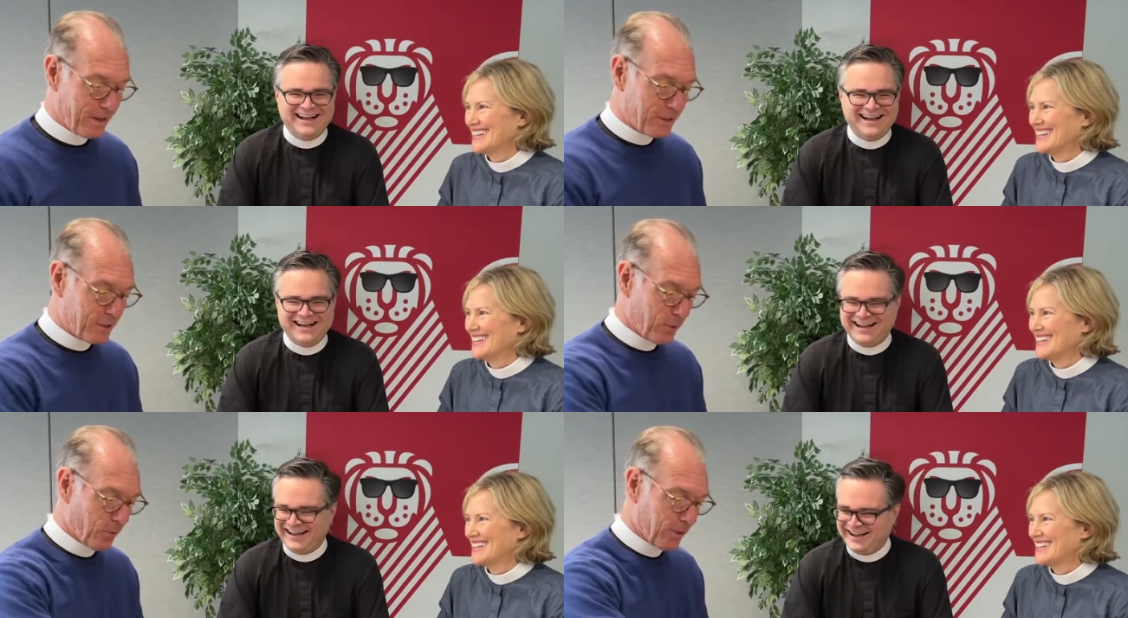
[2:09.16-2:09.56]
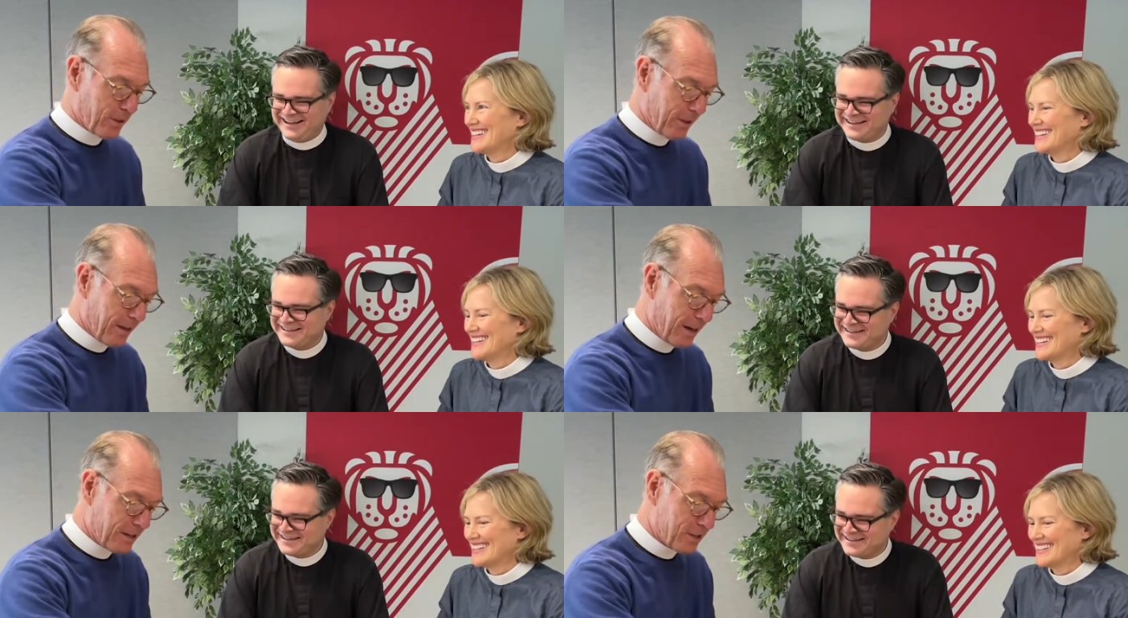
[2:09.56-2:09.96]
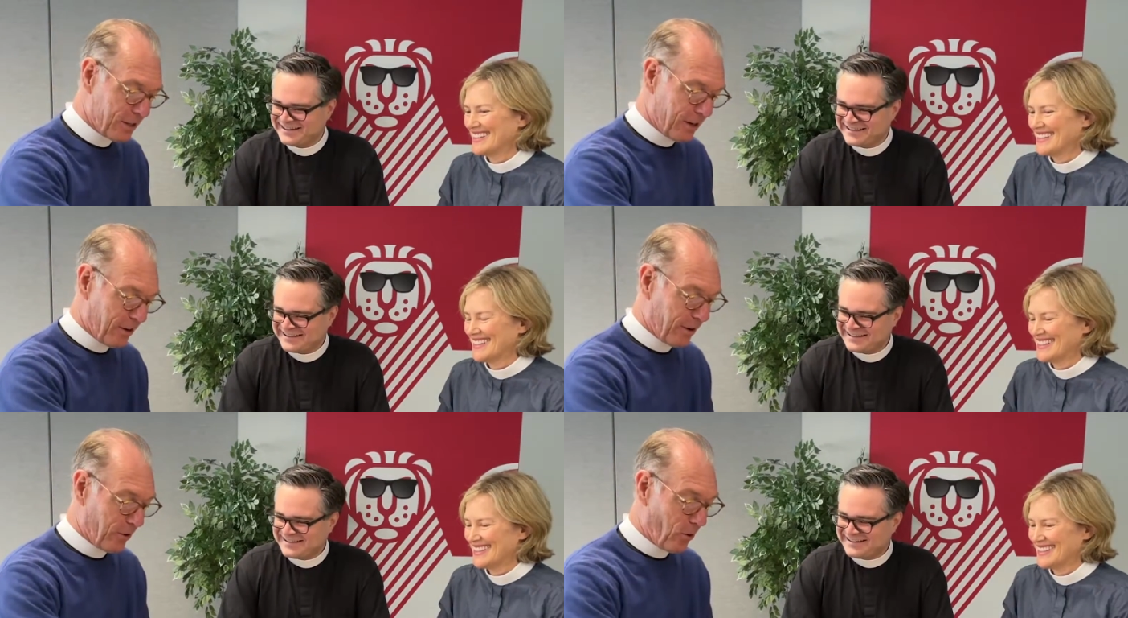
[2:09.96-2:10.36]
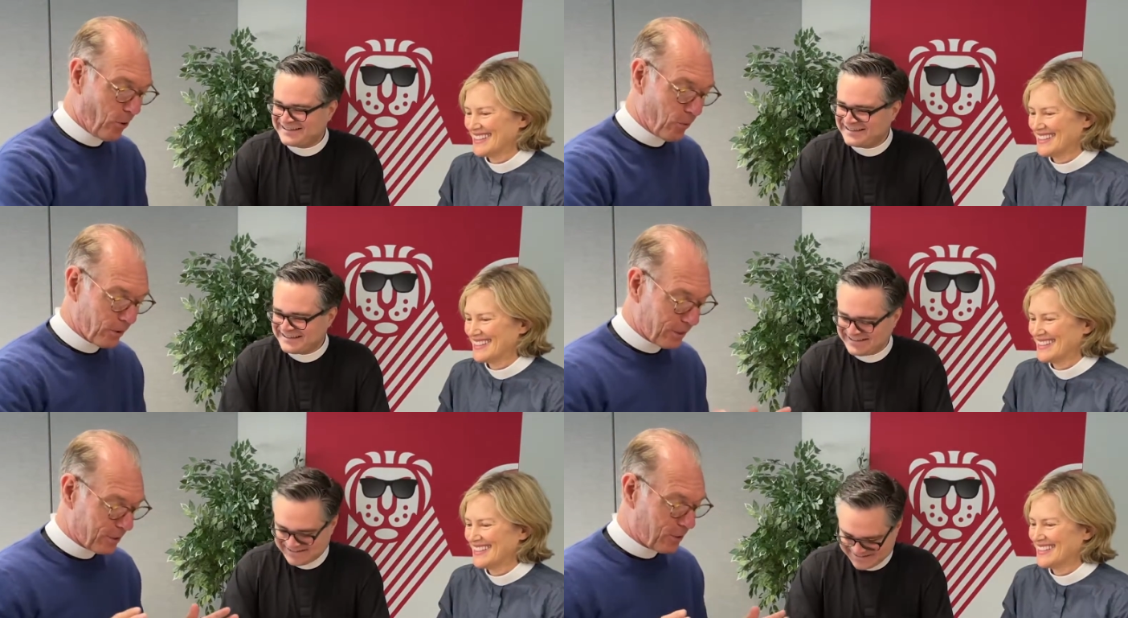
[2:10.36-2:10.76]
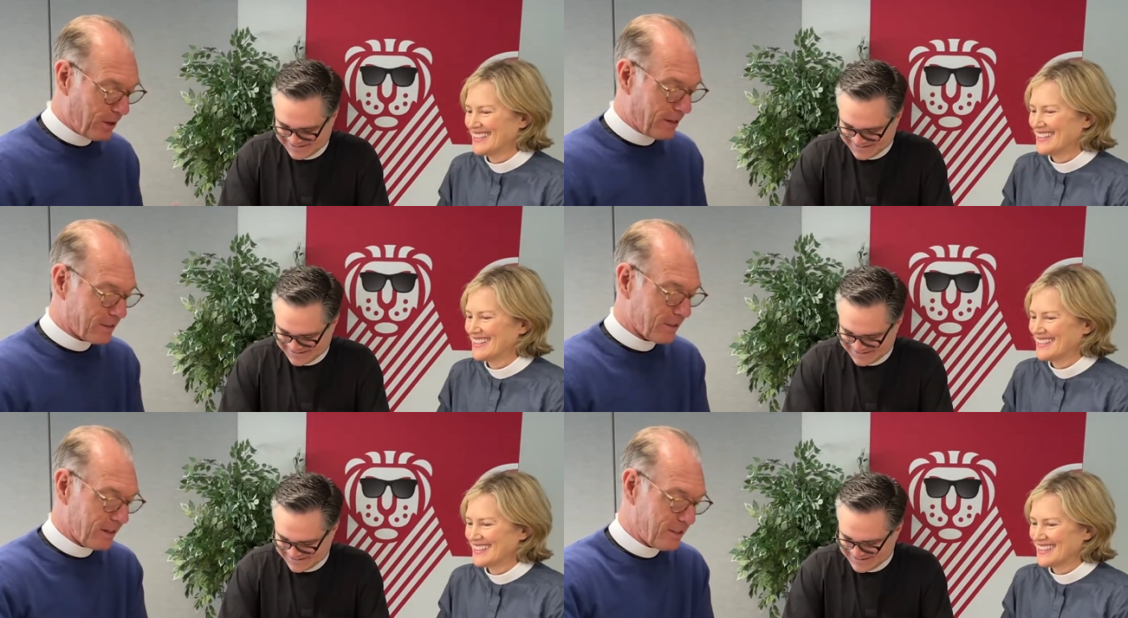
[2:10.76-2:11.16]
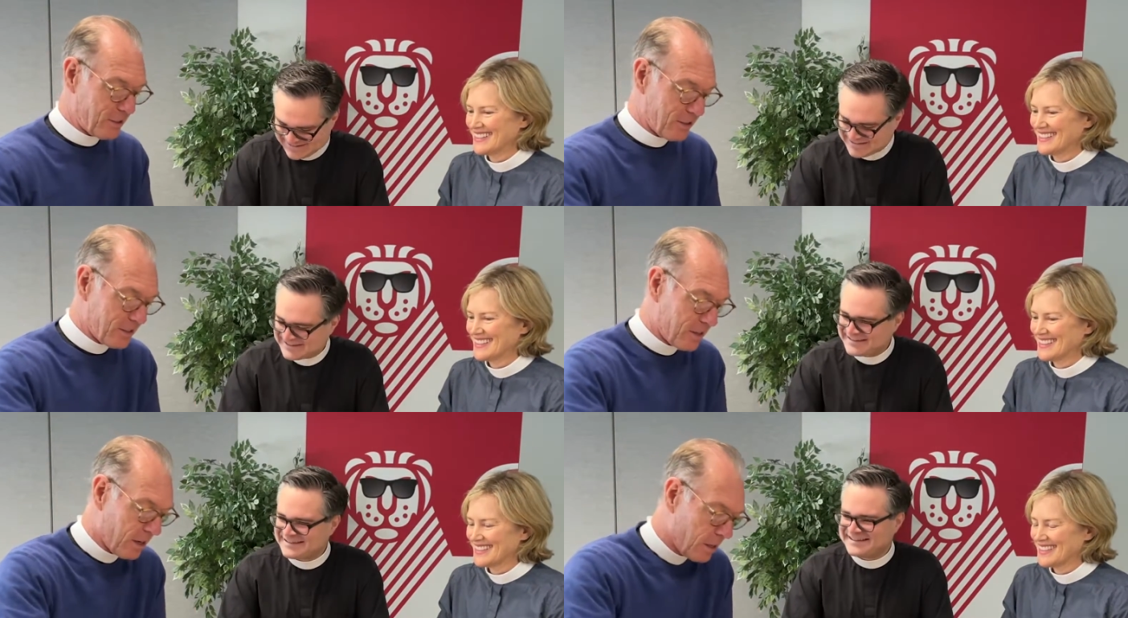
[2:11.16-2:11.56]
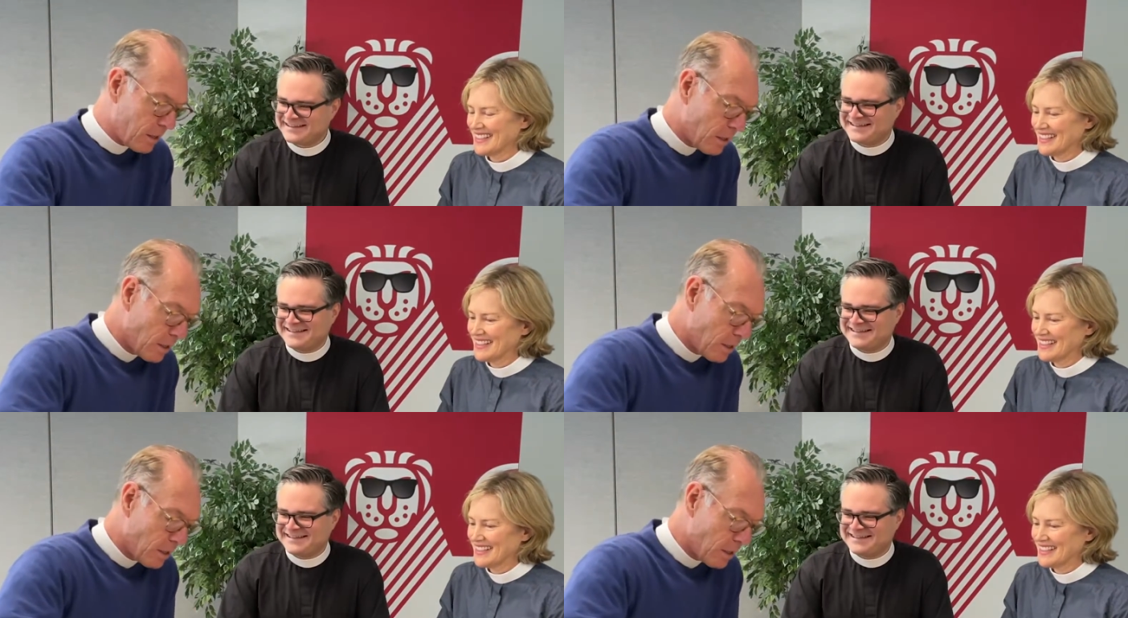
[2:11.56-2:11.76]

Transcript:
Speaker 1: issue with the lectionary or with the translations.